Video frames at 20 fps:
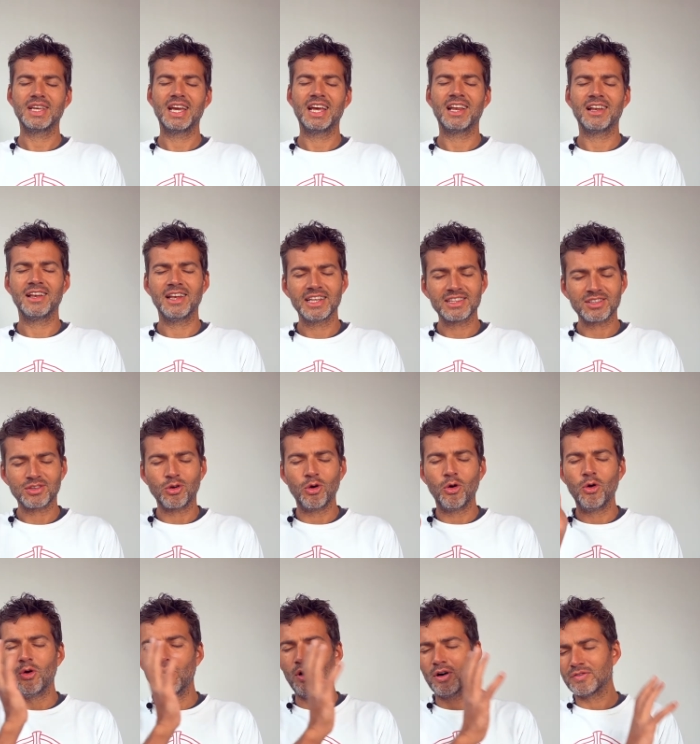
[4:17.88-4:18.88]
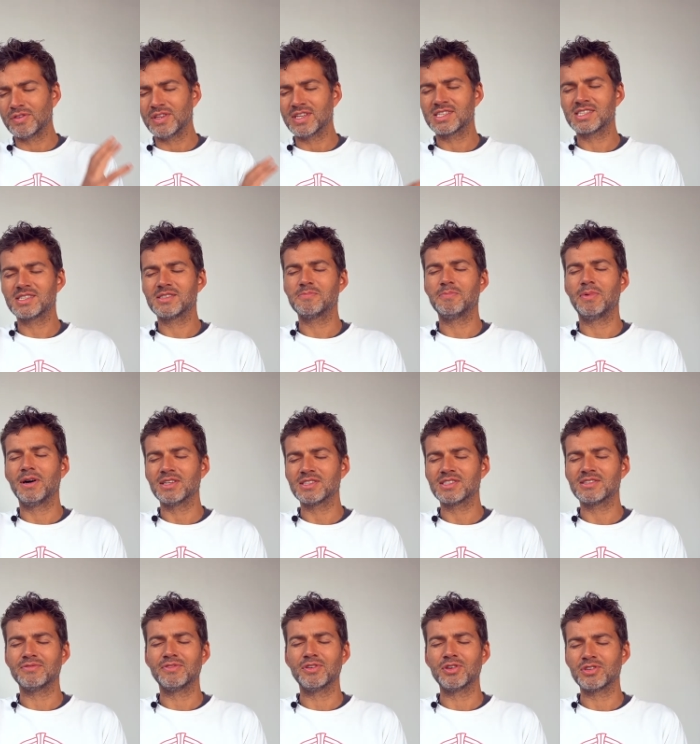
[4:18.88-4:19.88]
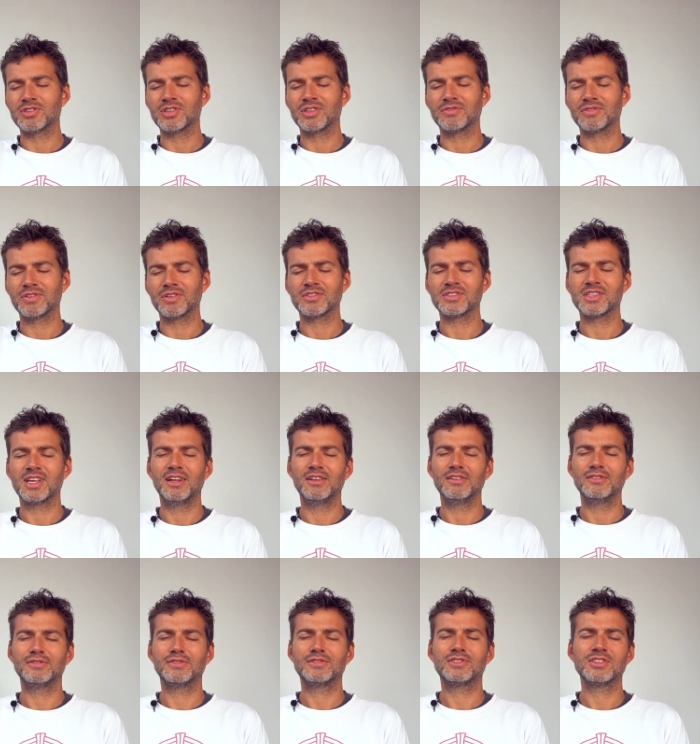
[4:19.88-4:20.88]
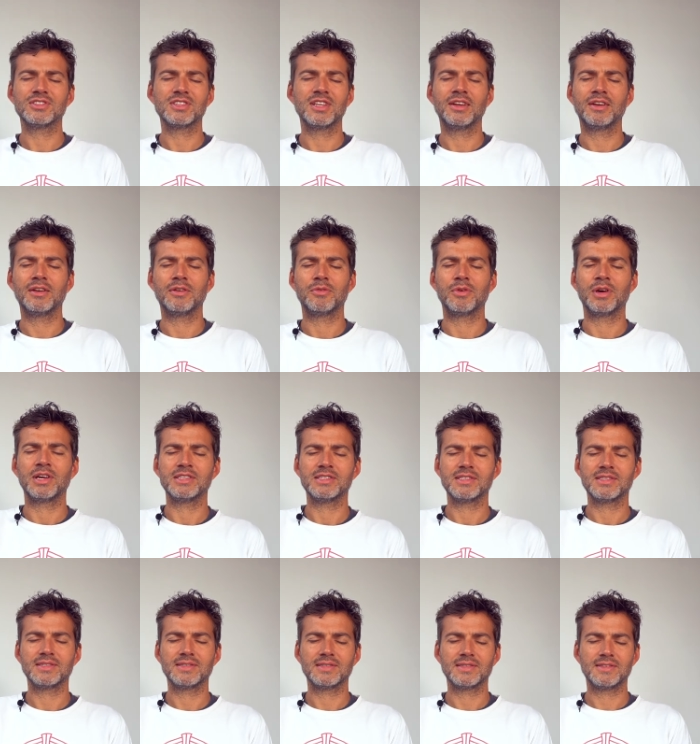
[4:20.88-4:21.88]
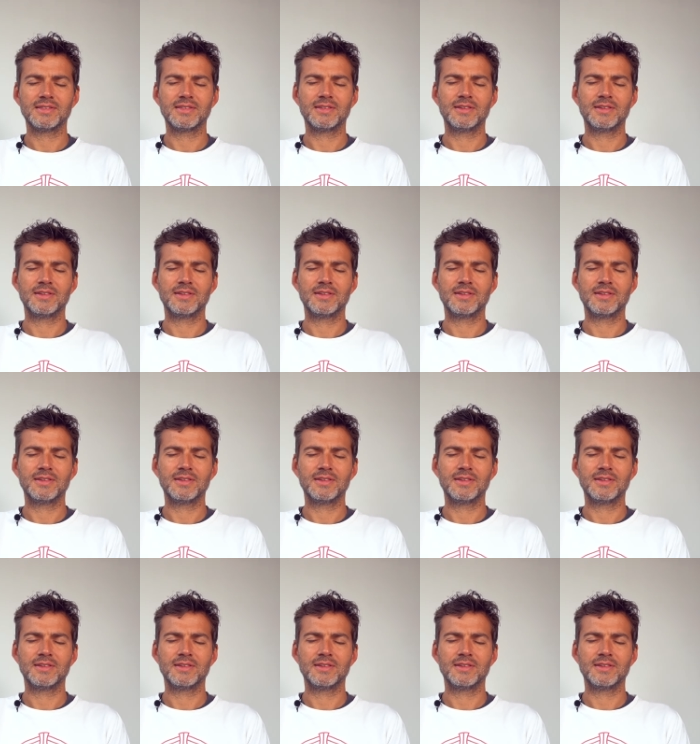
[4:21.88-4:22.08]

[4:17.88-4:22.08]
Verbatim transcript: And let go of this past version of yourself, just let it rest